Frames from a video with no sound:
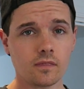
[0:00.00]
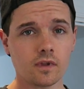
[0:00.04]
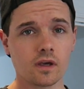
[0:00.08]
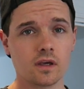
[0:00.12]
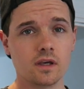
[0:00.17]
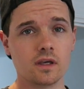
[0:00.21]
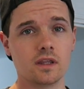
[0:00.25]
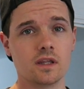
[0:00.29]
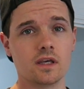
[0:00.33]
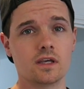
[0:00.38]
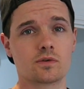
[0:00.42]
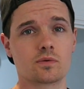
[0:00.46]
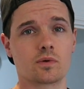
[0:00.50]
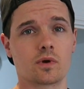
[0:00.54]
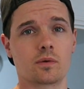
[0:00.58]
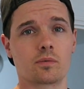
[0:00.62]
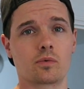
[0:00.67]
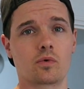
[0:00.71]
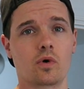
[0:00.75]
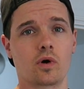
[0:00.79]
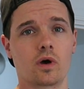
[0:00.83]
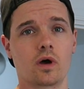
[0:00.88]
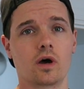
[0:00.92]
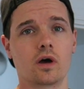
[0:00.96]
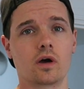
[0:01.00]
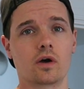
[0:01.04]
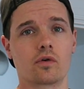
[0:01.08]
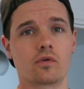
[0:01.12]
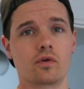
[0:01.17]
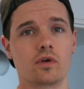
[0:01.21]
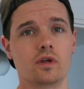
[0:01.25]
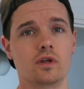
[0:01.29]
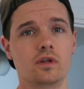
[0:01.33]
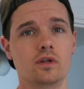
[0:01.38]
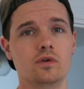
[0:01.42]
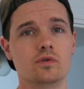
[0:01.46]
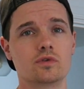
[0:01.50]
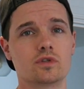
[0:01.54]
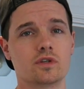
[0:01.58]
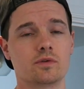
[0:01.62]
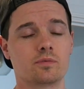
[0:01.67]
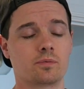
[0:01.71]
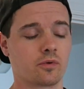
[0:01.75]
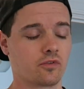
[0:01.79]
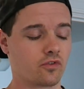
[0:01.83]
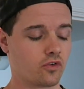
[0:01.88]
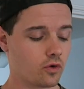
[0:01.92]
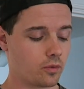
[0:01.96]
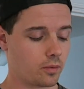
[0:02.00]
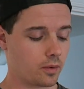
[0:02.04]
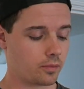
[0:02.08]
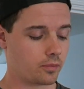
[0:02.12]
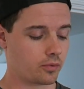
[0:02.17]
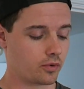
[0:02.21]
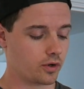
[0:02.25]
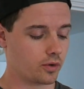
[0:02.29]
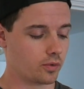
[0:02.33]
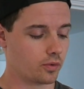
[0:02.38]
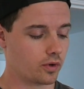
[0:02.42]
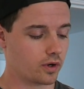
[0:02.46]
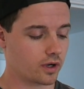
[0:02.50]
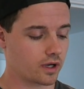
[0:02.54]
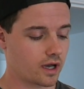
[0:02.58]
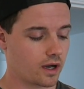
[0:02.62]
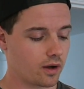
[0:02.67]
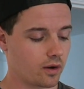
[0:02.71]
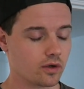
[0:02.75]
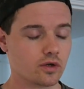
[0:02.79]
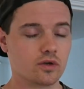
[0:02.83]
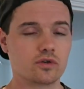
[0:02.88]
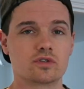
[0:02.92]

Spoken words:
I eat these when I'm quite hungry, usually before my pre-workout.